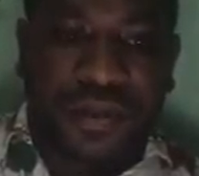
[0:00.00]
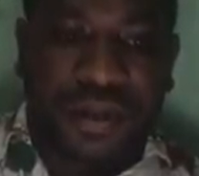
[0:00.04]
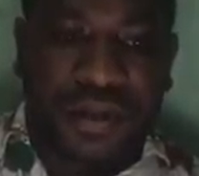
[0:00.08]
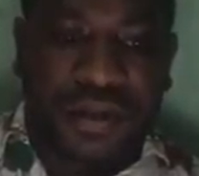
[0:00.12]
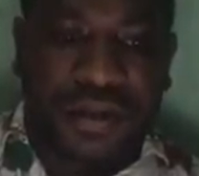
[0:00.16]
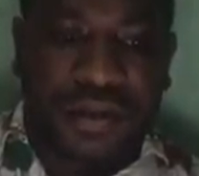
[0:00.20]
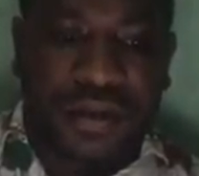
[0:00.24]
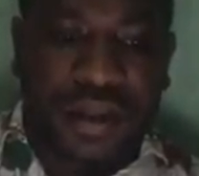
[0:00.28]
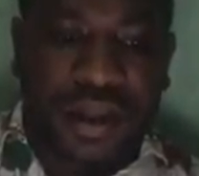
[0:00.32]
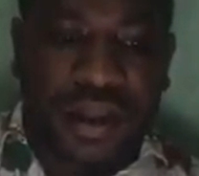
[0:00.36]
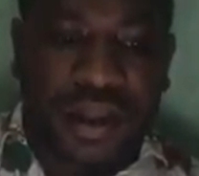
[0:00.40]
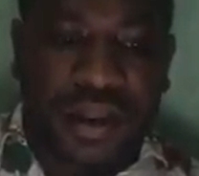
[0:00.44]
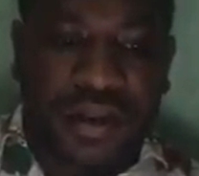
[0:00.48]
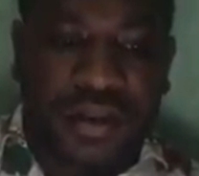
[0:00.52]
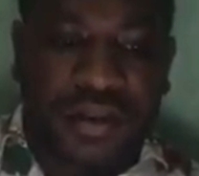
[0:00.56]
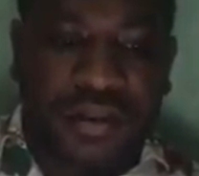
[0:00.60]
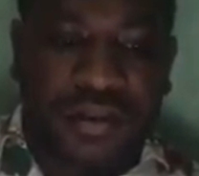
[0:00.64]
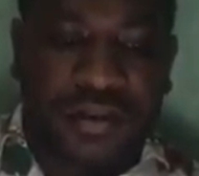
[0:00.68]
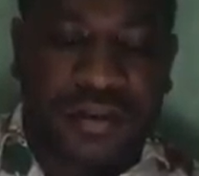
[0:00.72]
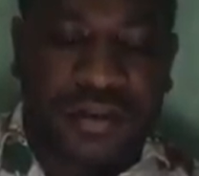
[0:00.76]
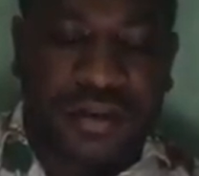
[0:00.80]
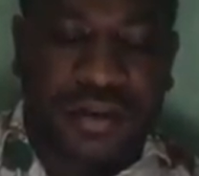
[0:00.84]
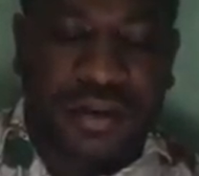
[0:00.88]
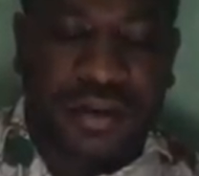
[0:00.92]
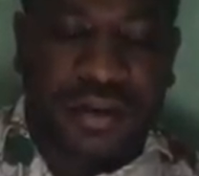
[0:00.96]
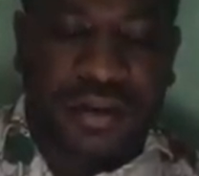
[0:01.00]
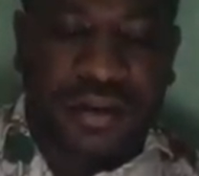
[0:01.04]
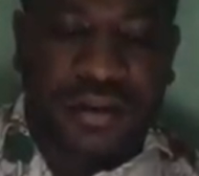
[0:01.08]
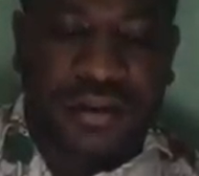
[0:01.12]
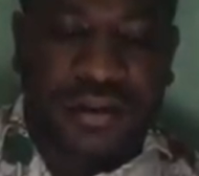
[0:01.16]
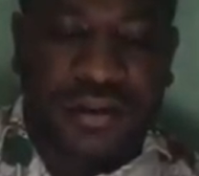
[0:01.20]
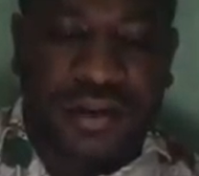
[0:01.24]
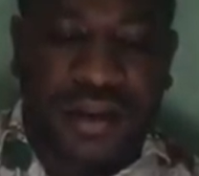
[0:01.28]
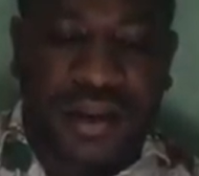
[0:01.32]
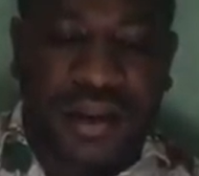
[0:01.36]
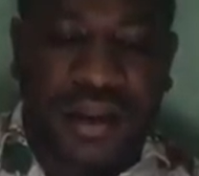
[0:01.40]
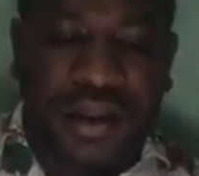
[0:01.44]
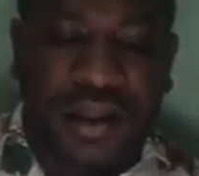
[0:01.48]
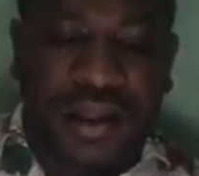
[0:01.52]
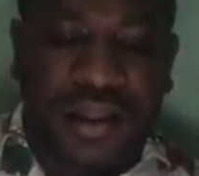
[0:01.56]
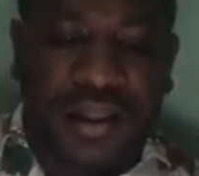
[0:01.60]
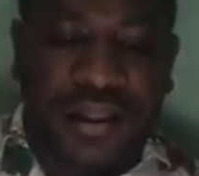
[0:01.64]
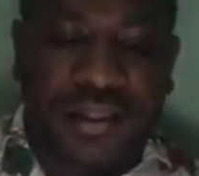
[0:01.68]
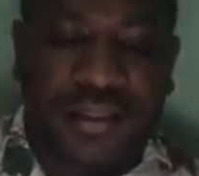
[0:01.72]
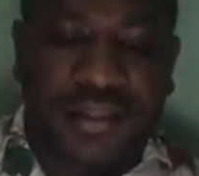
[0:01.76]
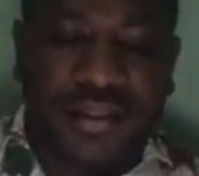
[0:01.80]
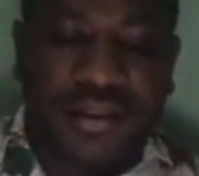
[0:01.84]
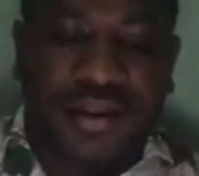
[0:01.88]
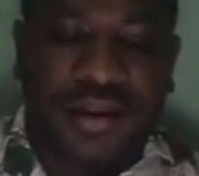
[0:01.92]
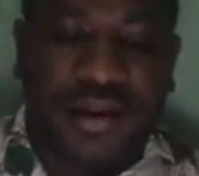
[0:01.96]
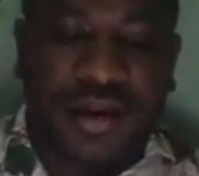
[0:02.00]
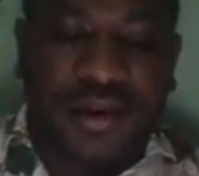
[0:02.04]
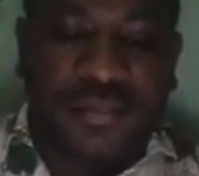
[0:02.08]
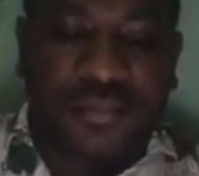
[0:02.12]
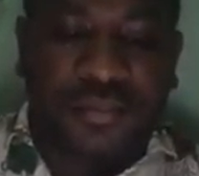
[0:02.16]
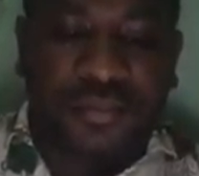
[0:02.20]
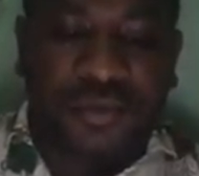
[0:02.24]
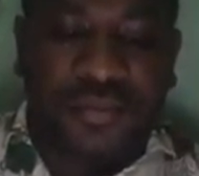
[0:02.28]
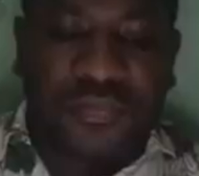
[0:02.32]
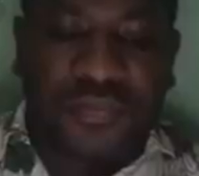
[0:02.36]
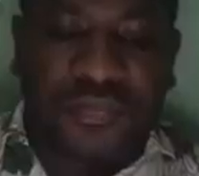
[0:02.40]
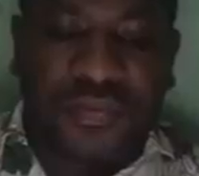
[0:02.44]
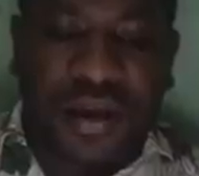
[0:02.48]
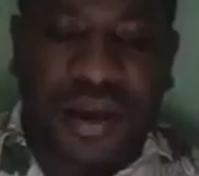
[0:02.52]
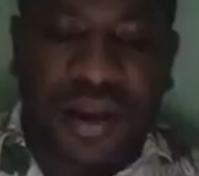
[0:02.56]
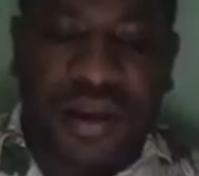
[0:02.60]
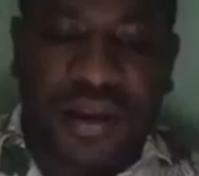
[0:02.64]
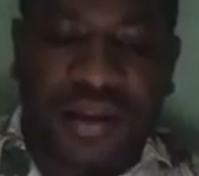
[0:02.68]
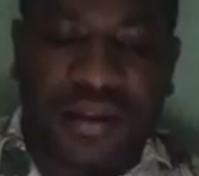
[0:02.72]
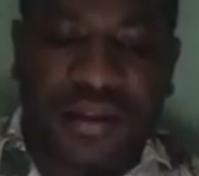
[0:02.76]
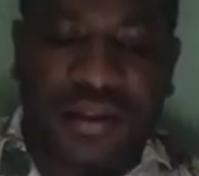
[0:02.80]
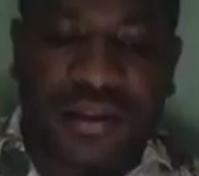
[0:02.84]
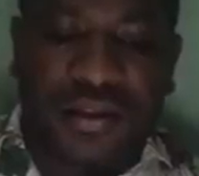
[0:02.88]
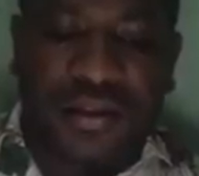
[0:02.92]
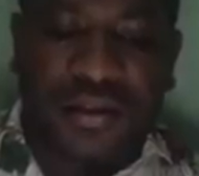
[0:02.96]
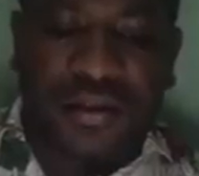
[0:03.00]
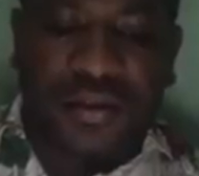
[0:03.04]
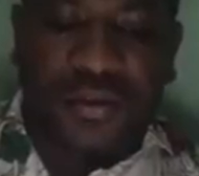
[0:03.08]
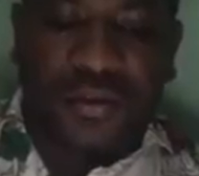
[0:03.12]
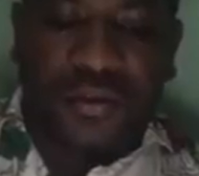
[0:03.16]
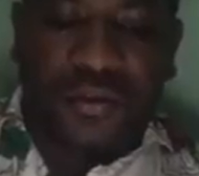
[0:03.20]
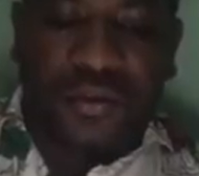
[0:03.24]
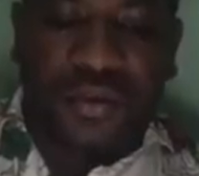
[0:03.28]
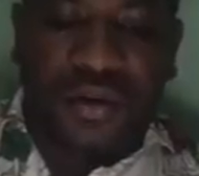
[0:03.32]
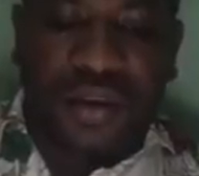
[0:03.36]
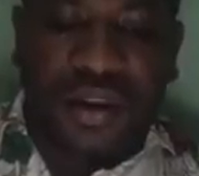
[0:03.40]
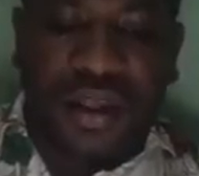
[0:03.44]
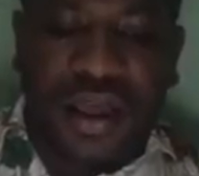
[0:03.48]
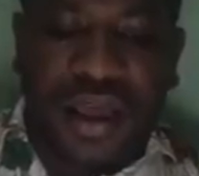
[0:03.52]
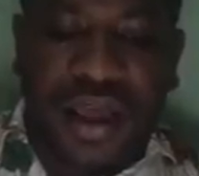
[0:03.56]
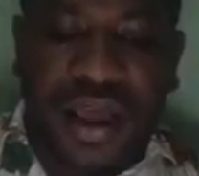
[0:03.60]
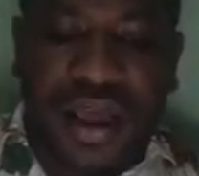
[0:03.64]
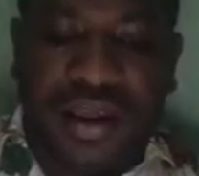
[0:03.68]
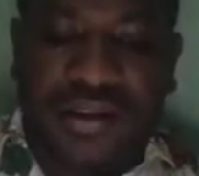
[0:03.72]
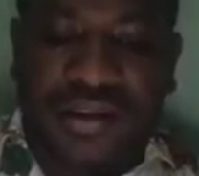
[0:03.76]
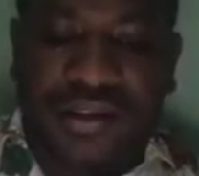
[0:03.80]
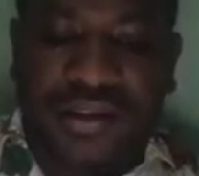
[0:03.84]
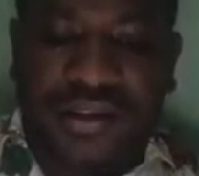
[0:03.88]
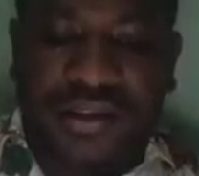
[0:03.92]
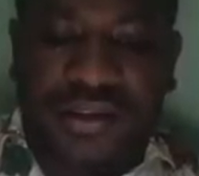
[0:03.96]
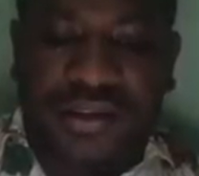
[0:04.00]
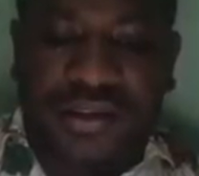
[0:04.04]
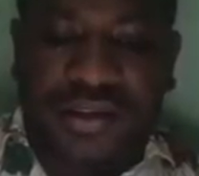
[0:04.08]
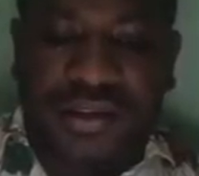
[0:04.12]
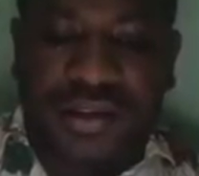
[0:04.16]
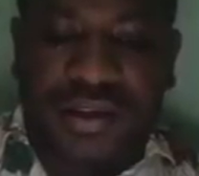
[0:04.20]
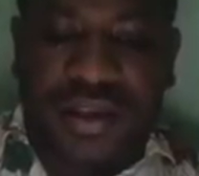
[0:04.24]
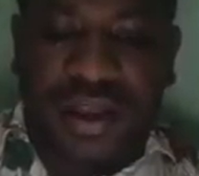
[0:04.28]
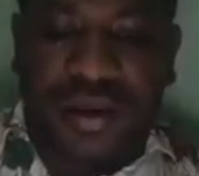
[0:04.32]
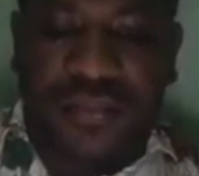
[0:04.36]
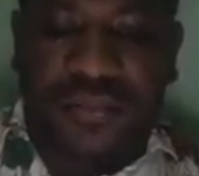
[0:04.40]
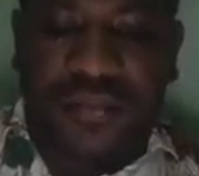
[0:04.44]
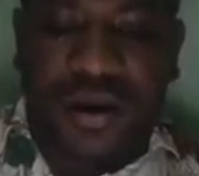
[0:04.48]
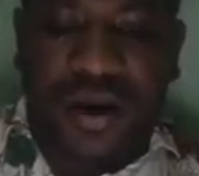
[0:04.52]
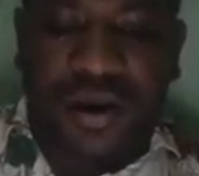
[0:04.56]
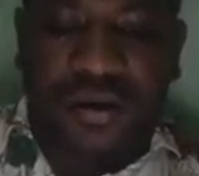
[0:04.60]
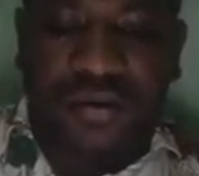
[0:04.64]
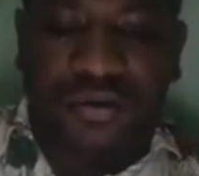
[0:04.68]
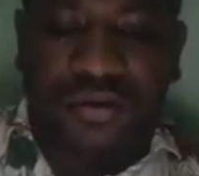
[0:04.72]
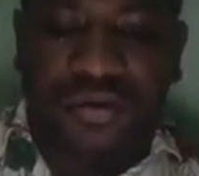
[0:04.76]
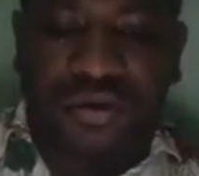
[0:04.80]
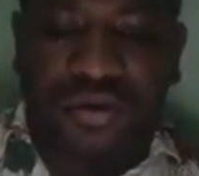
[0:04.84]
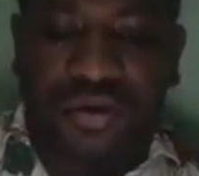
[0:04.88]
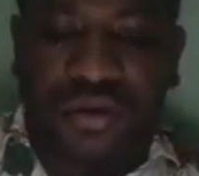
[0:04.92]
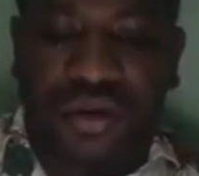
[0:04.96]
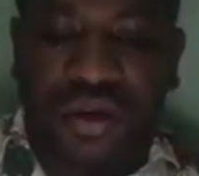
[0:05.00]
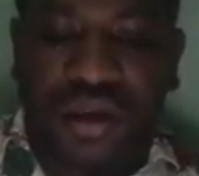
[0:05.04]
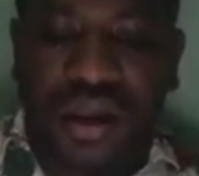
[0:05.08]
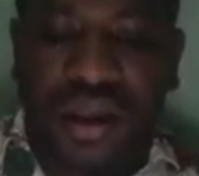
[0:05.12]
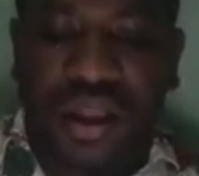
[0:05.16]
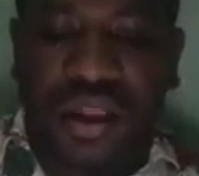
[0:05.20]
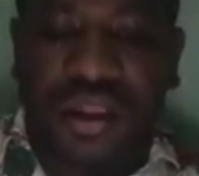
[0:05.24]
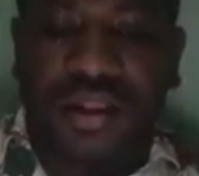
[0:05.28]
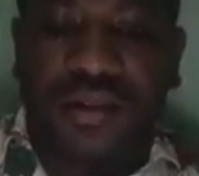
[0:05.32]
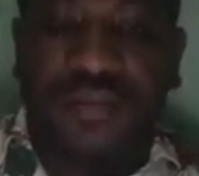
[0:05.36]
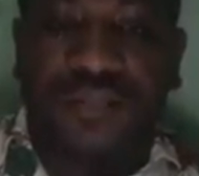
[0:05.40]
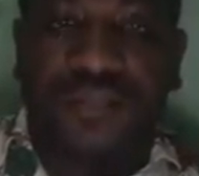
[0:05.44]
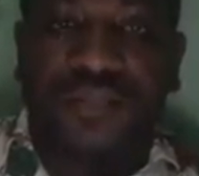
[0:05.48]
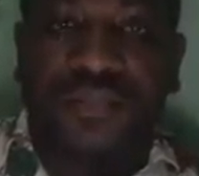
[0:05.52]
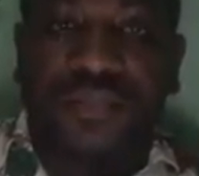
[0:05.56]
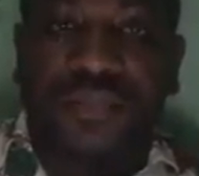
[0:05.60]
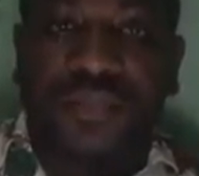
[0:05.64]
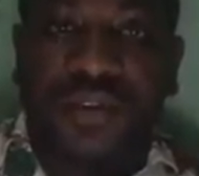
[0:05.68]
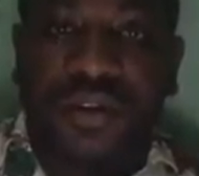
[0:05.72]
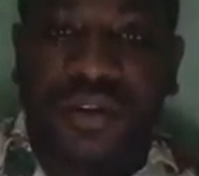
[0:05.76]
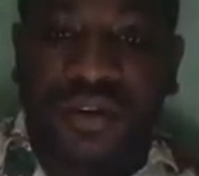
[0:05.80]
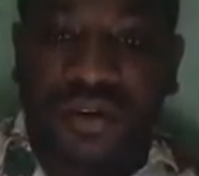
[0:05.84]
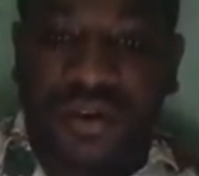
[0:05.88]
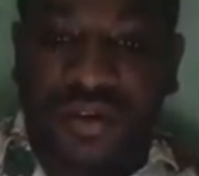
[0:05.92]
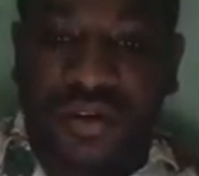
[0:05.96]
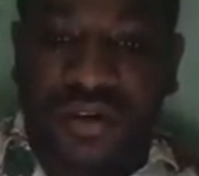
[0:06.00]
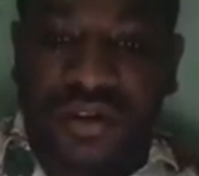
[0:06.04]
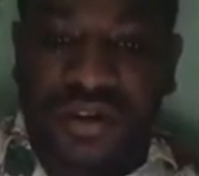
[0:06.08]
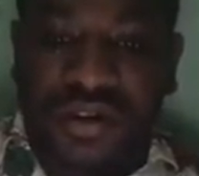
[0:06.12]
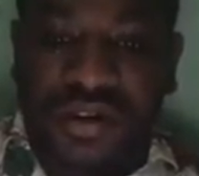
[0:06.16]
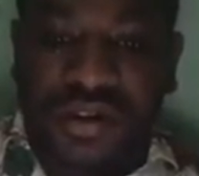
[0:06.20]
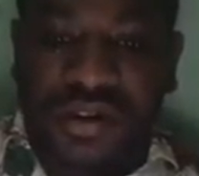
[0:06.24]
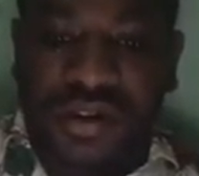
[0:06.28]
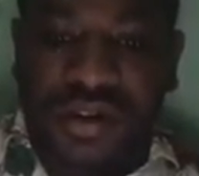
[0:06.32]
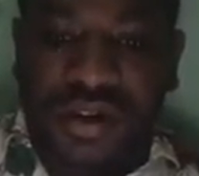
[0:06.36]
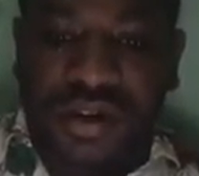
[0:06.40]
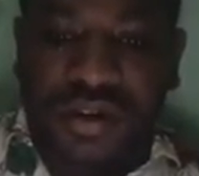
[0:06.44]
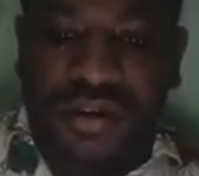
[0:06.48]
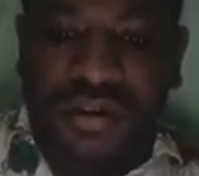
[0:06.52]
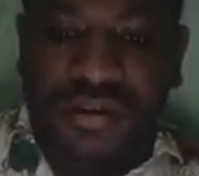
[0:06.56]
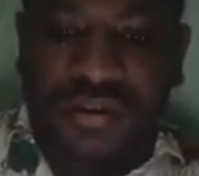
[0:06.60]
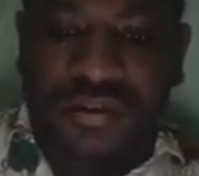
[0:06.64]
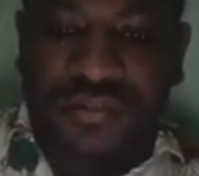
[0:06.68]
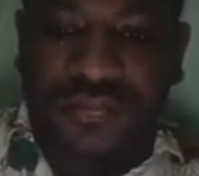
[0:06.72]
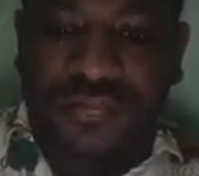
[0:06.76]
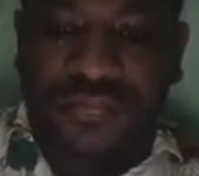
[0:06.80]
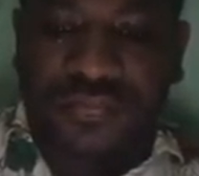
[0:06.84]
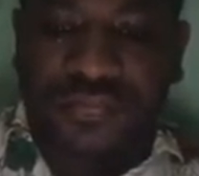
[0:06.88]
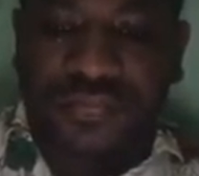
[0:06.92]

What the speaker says: and then the health card provided will ask about your health condition,